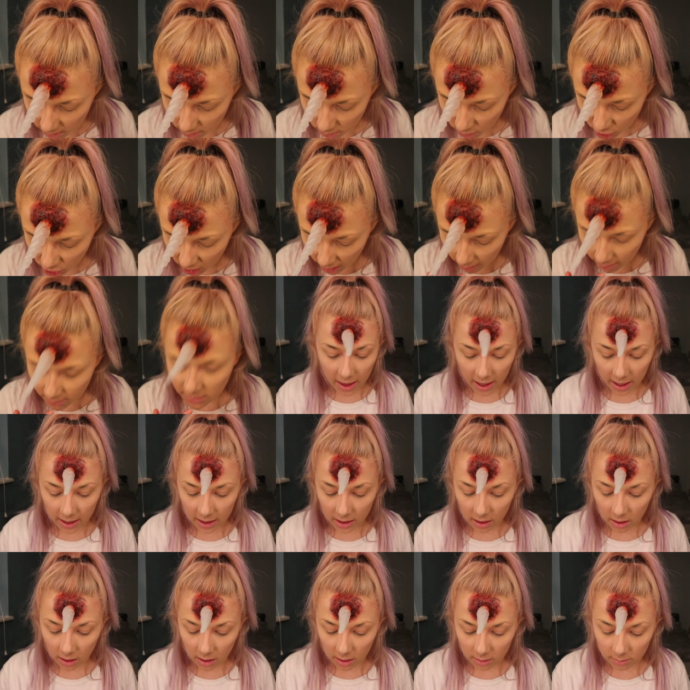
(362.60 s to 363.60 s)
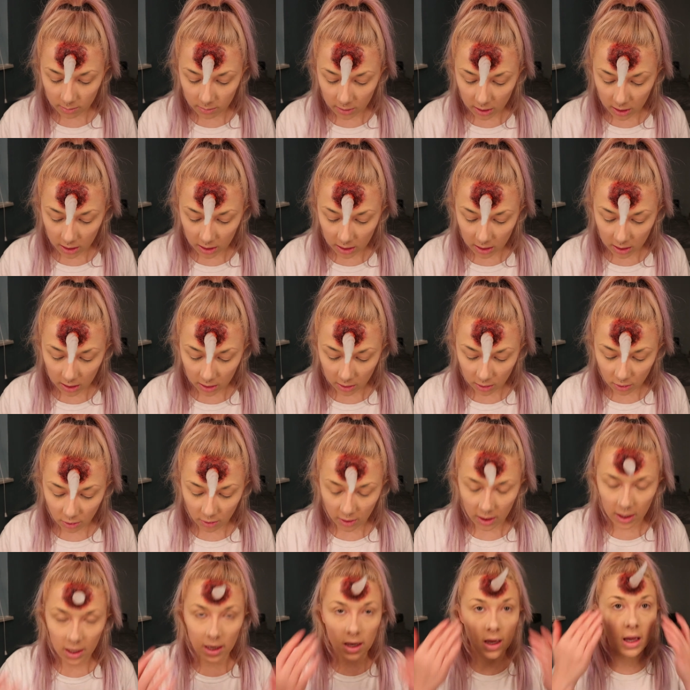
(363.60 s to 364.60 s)
some gem, then I'm going to
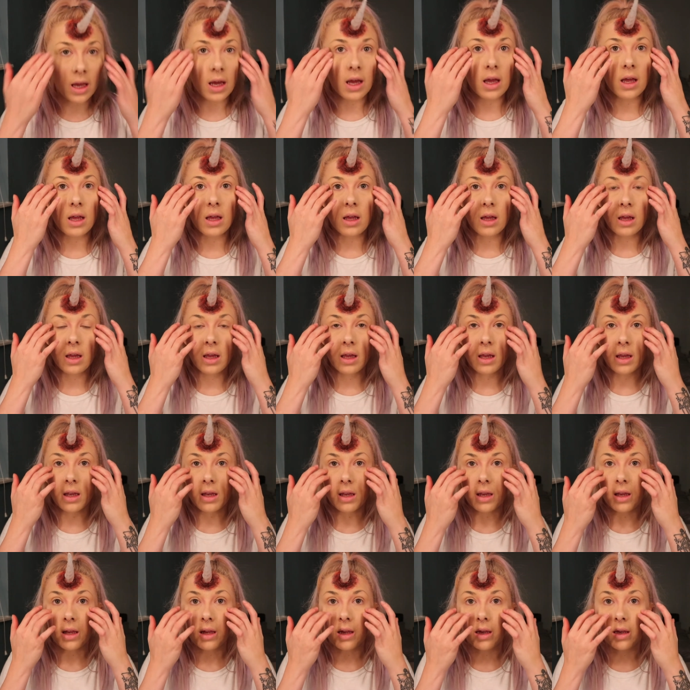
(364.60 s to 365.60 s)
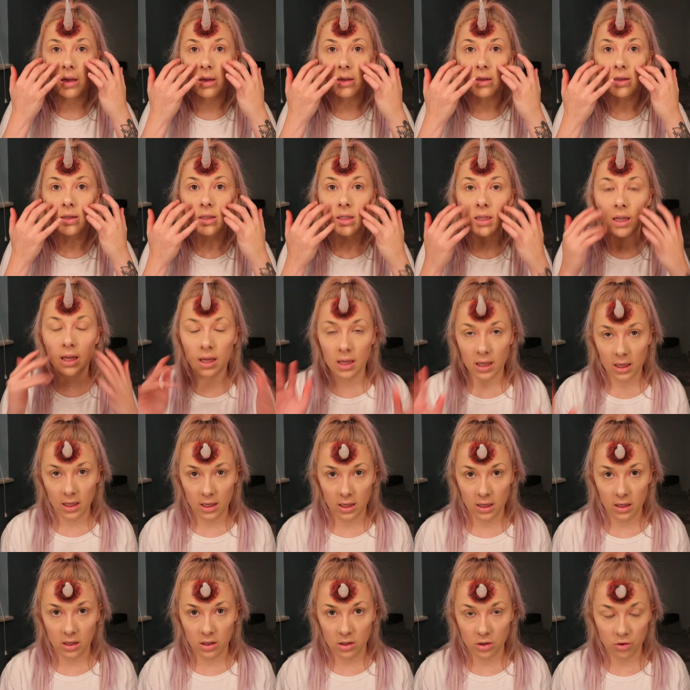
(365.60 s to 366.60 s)
create a
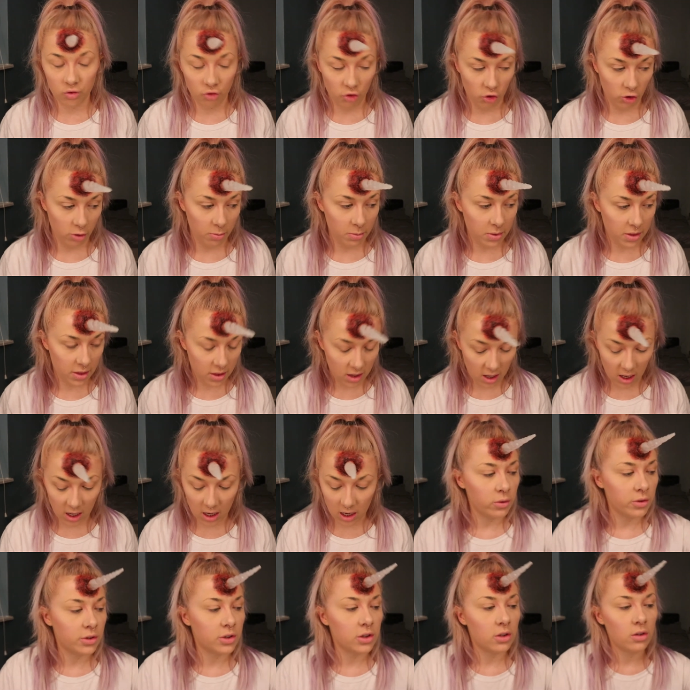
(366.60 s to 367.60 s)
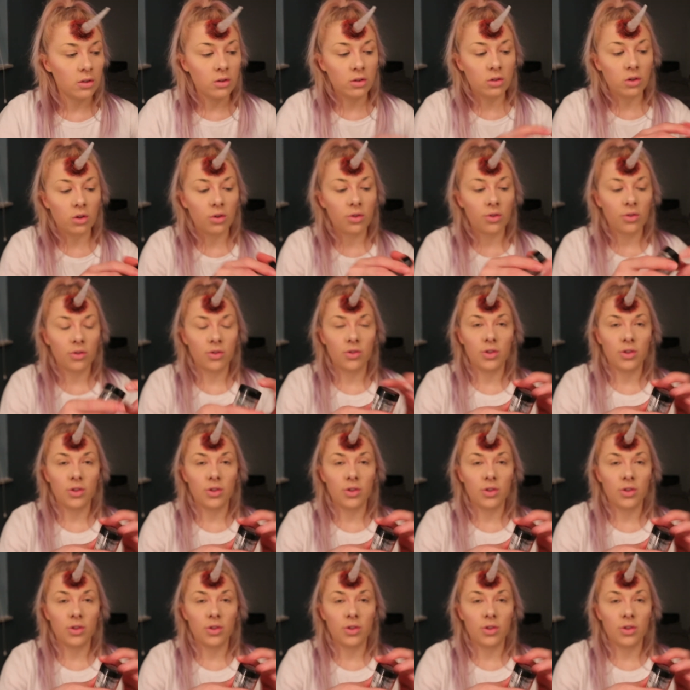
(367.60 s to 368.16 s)
teardrop thing. Also got